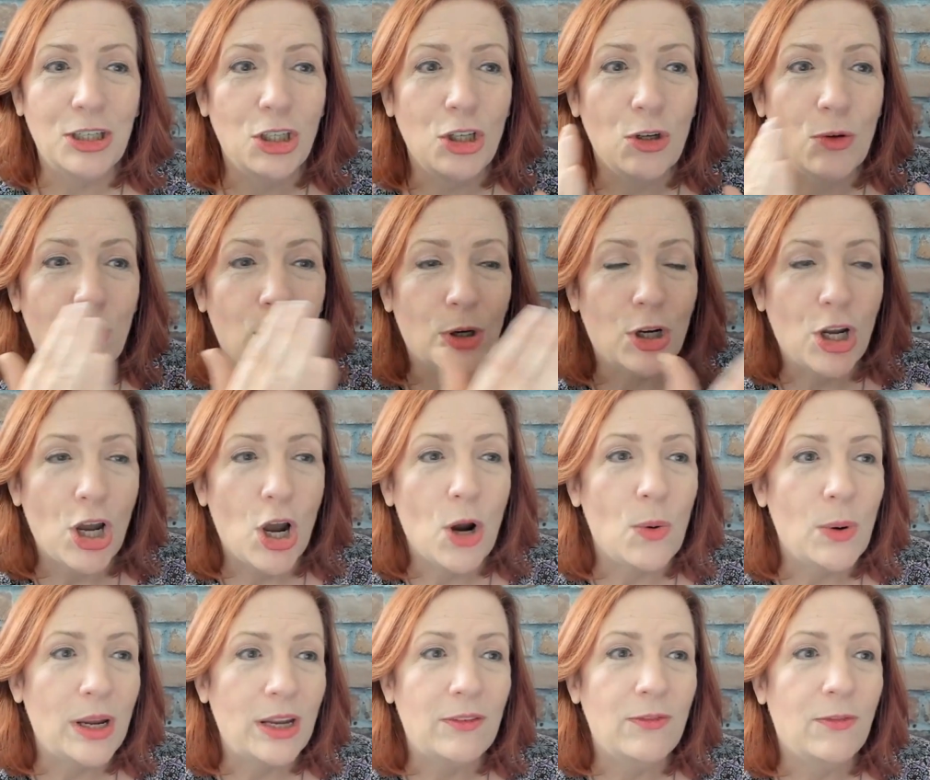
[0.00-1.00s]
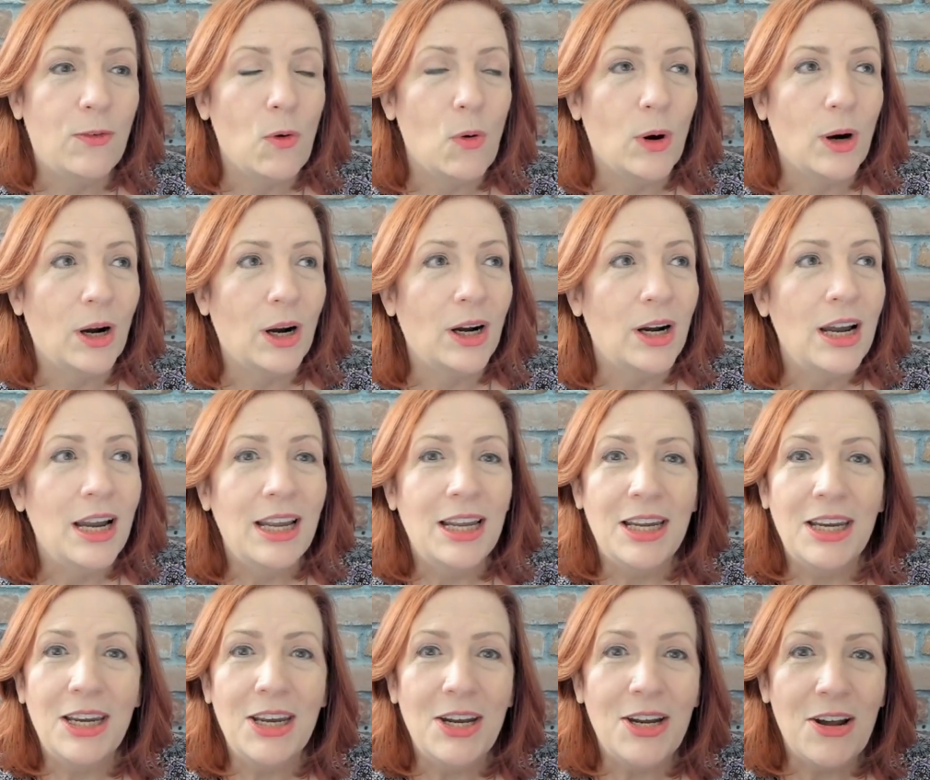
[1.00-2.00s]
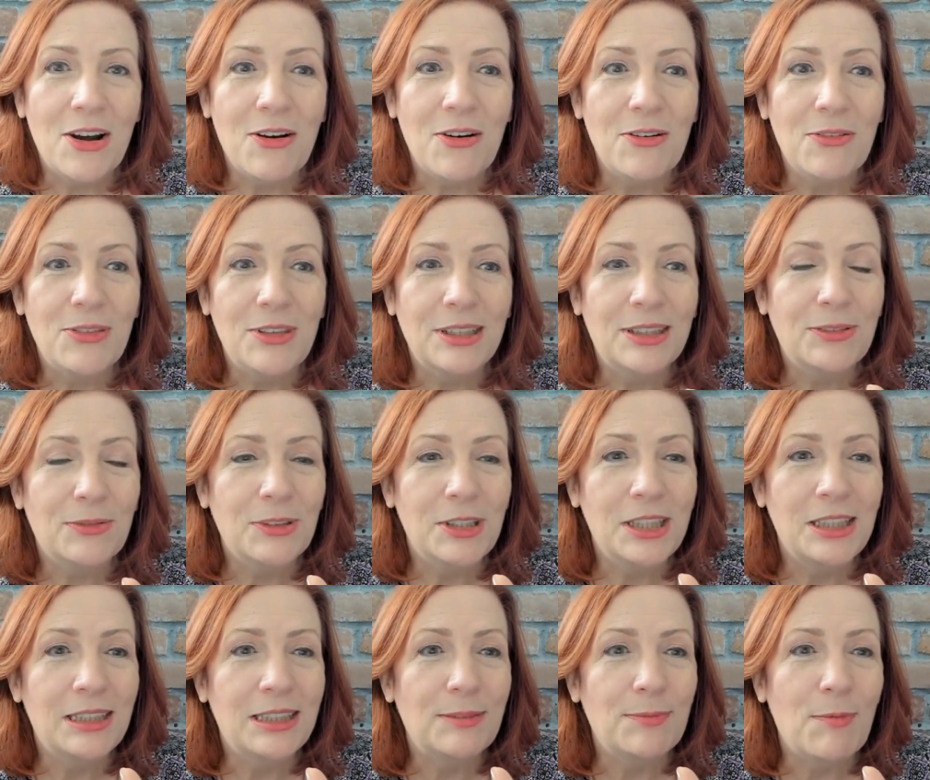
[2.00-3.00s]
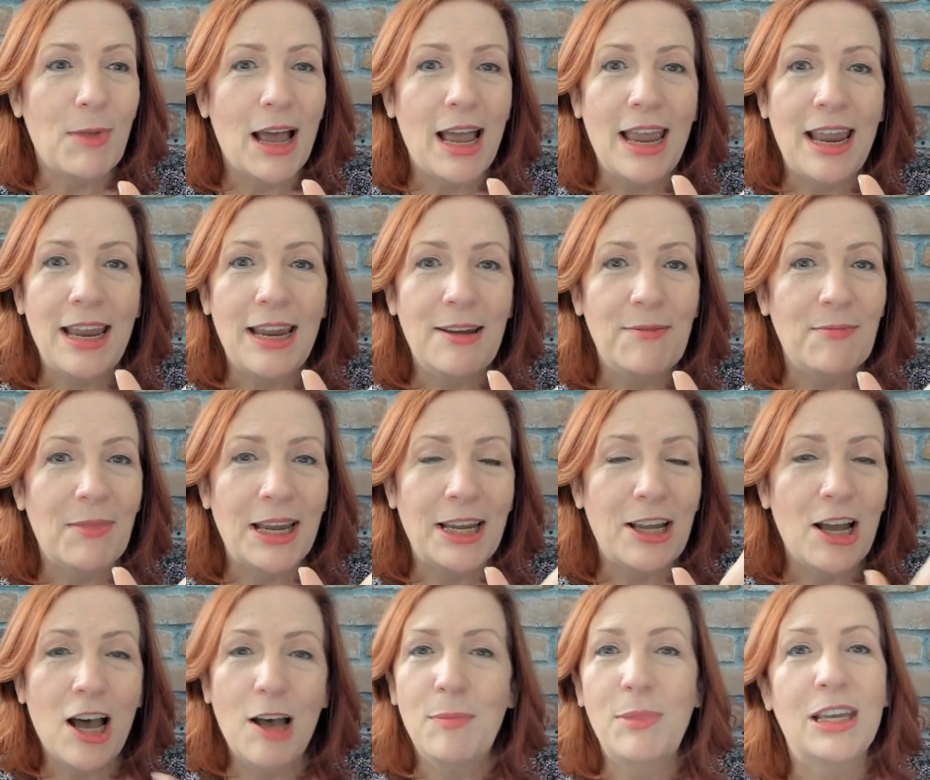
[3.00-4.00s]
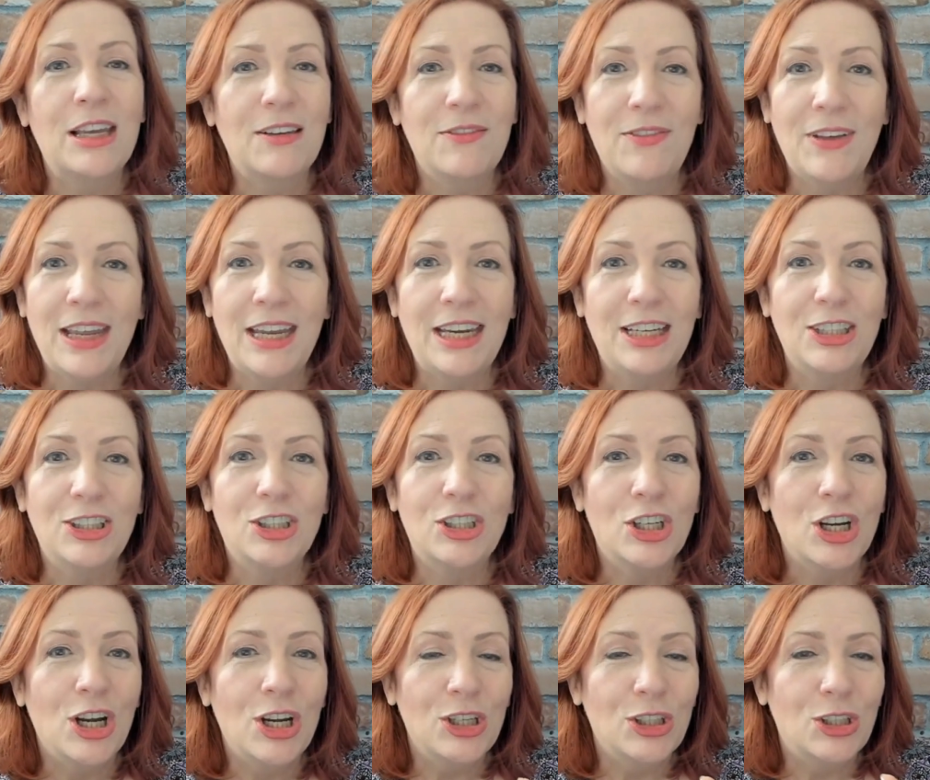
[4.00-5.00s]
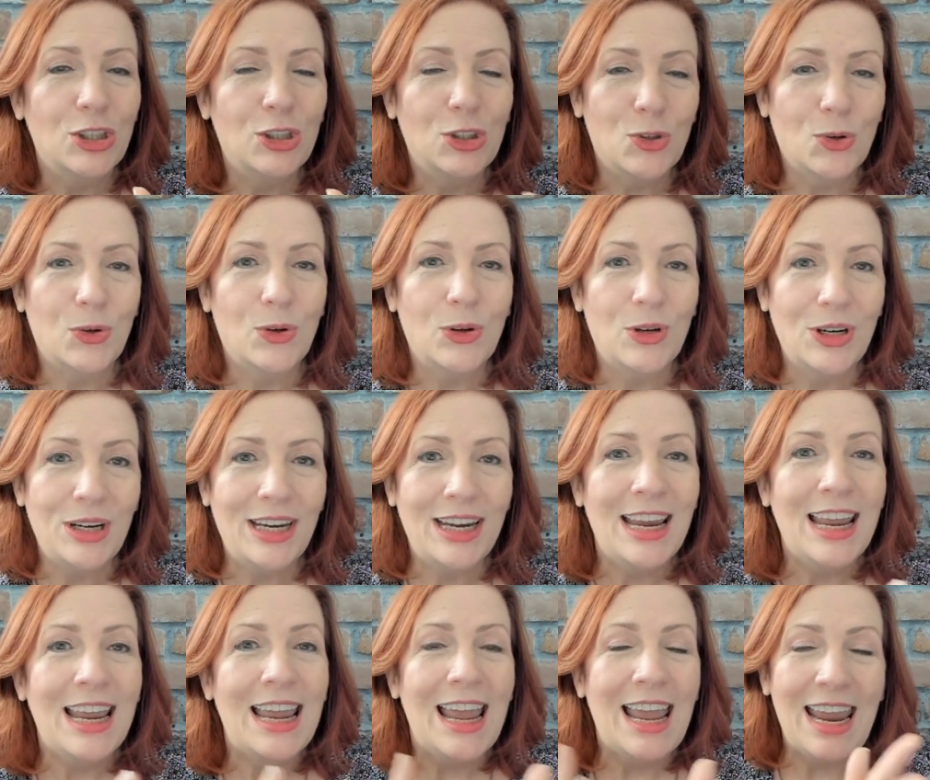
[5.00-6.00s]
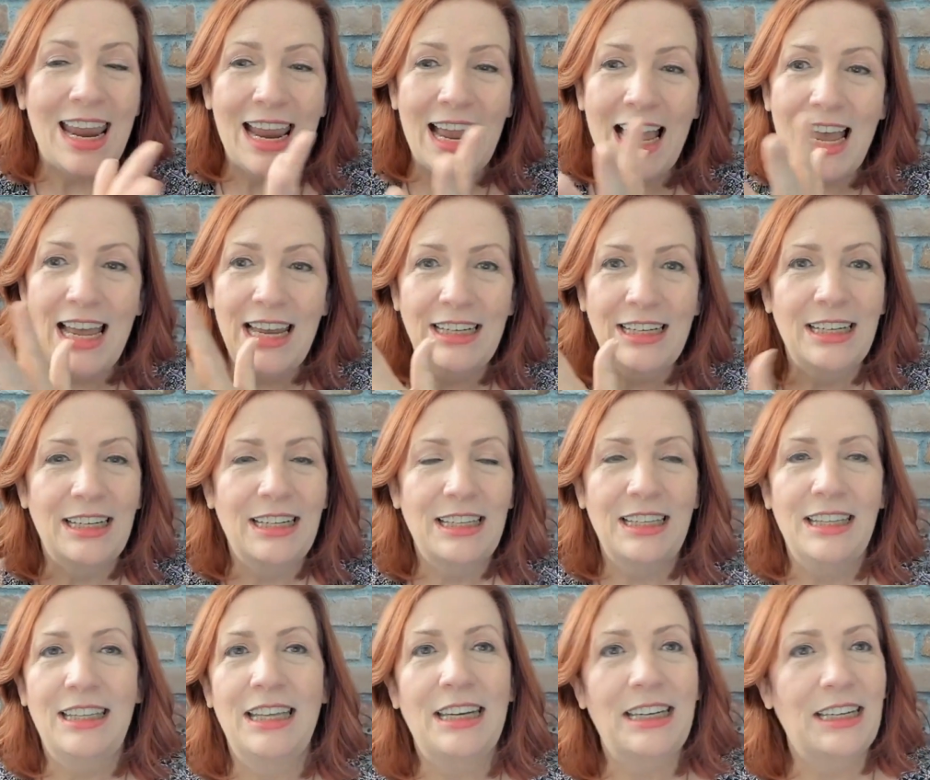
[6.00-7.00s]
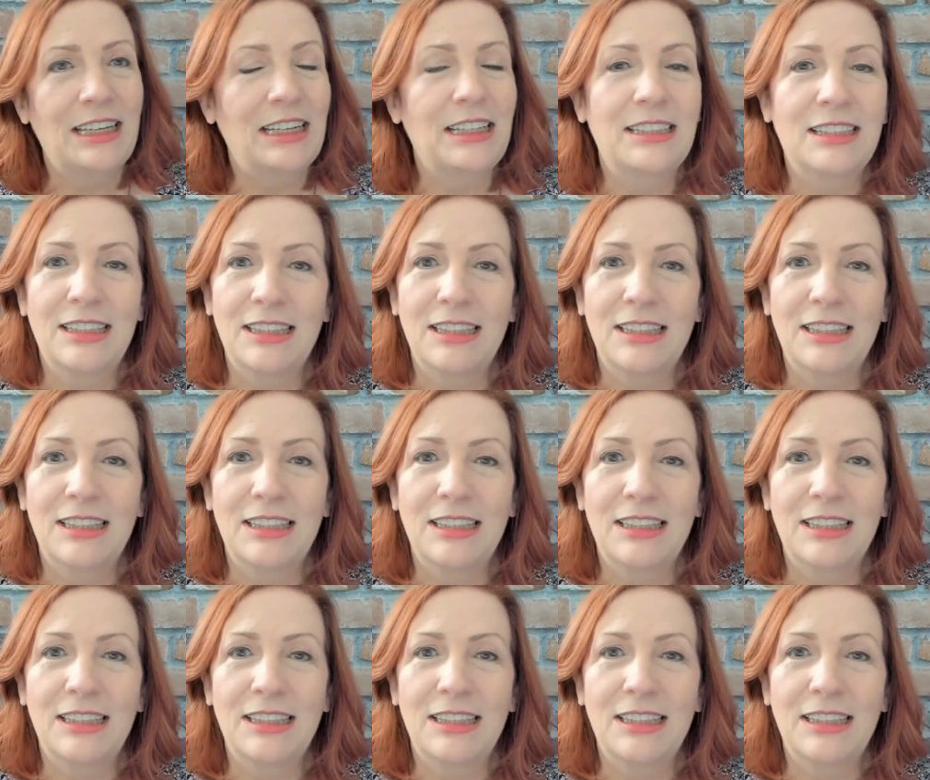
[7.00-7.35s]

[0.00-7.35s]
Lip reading: were going for, this was my coming of age story, and then it ends